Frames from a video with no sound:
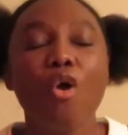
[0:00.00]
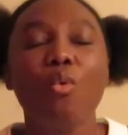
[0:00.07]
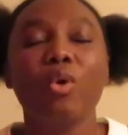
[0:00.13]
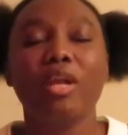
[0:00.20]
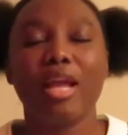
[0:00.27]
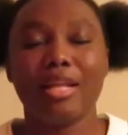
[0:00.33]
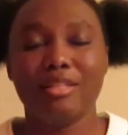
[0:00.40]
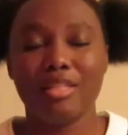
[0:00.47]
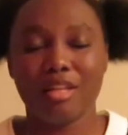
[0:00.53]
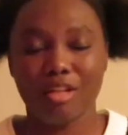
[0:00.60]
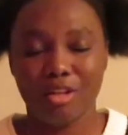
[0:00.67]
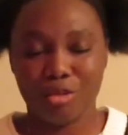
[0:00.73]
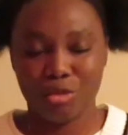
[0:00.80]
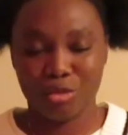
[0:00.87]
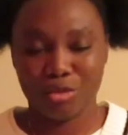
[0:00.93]
When I
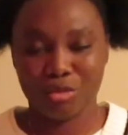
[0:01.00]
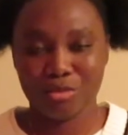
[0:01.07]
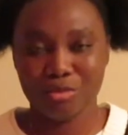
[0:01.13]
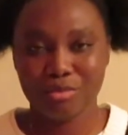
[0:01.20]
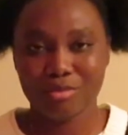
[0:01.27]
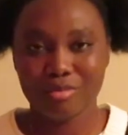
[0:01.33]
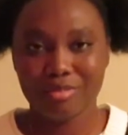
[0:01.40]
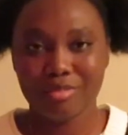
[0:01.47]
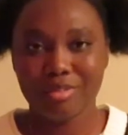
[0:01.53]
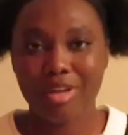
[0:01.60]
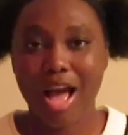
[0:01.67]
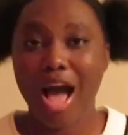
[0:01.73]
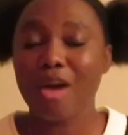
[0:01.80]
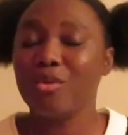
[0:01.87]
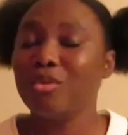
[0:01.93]
tell you,
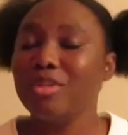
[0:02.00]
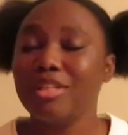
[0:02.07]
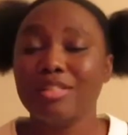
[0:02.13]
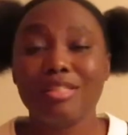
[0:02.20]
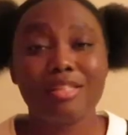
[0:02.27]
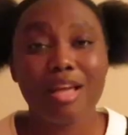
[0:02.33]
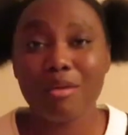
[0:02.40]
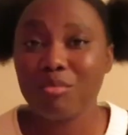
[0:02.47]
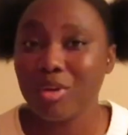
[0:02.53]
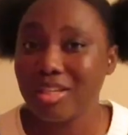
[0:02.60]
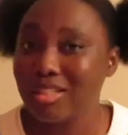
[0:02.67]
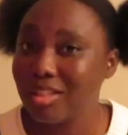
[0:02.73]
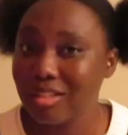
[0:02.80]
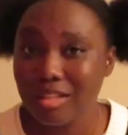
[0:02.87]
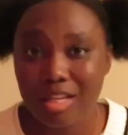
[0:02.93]
I couldn't stop
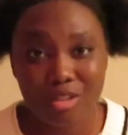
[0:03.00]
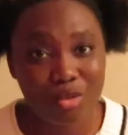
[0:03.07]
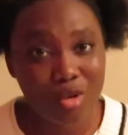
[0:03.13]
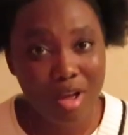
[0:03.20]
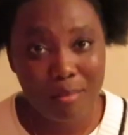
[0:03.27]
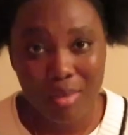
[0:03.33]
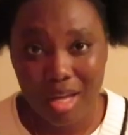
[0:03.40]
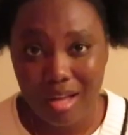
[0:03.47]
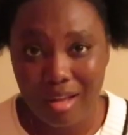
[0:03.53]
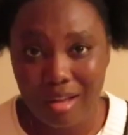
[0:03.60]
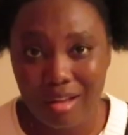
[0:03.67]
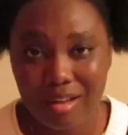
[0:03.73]
watching that drama.